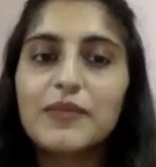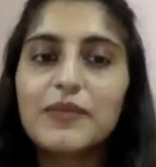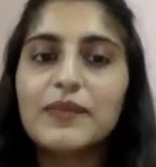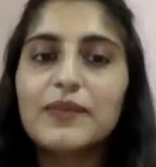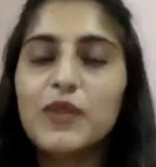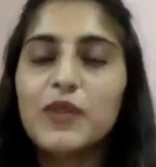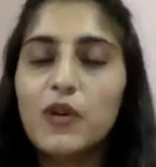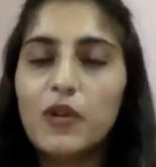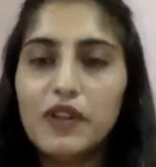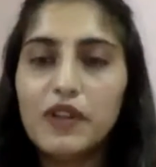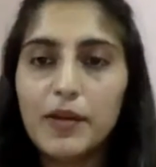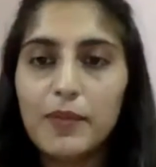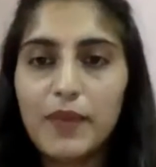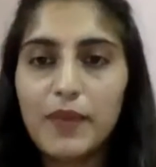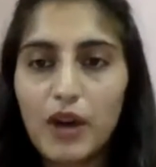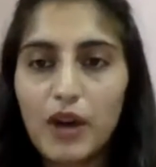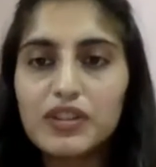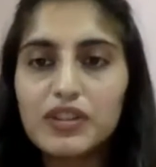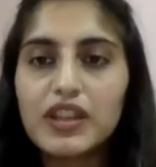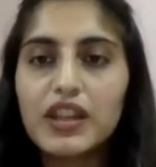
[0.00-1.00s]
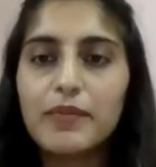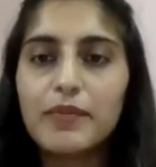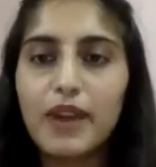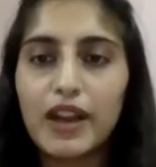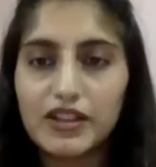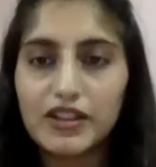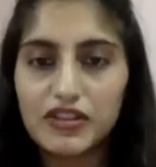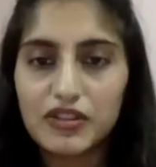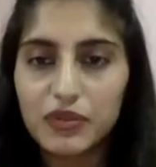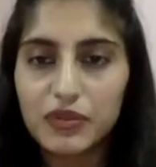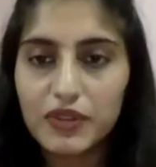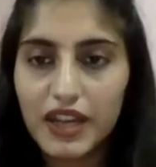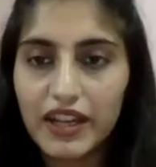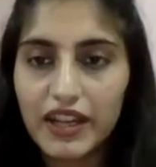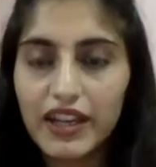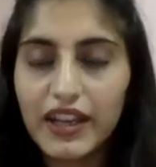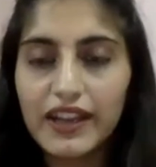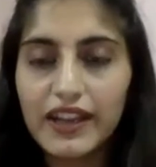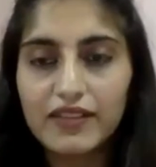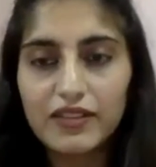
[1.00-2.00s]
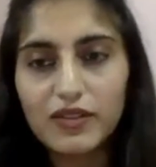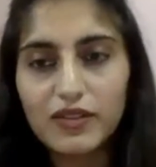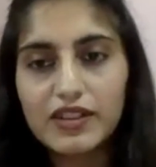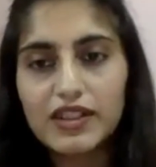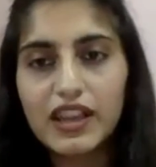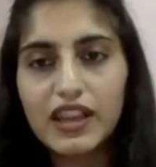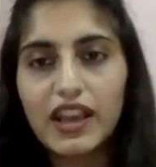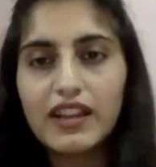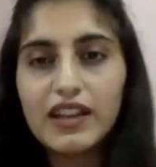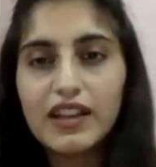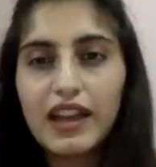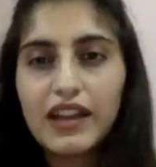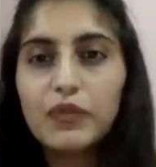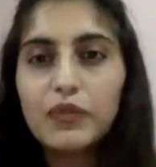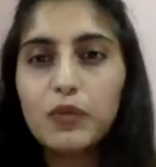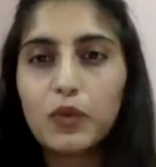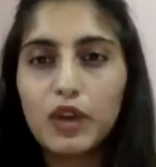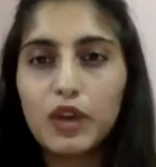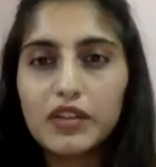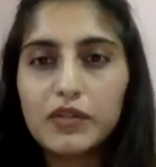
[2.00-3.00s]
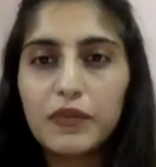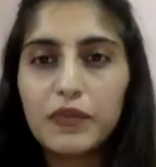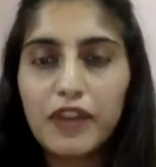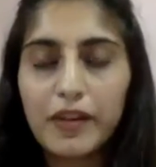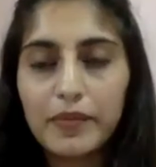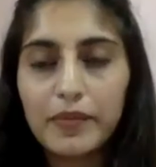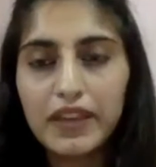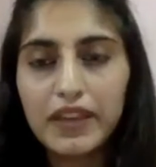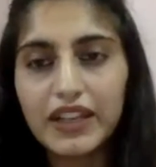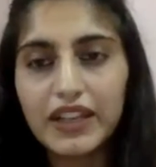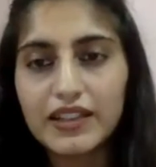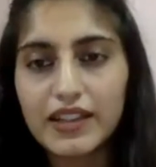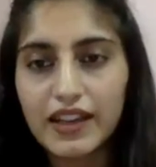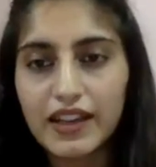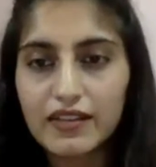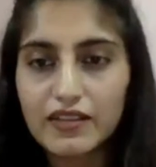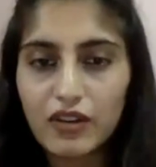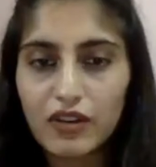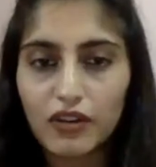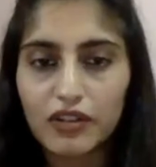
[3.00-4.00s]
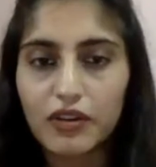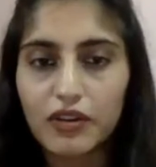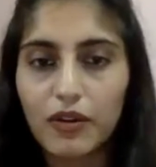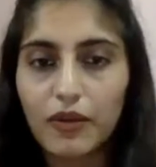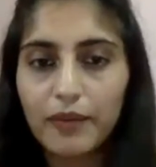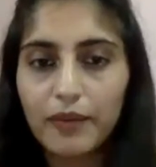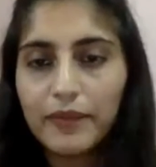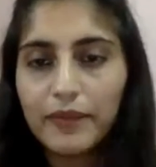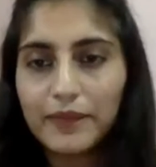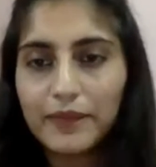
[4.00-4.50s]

more about Himanshu Negi Associate and what webetax.com.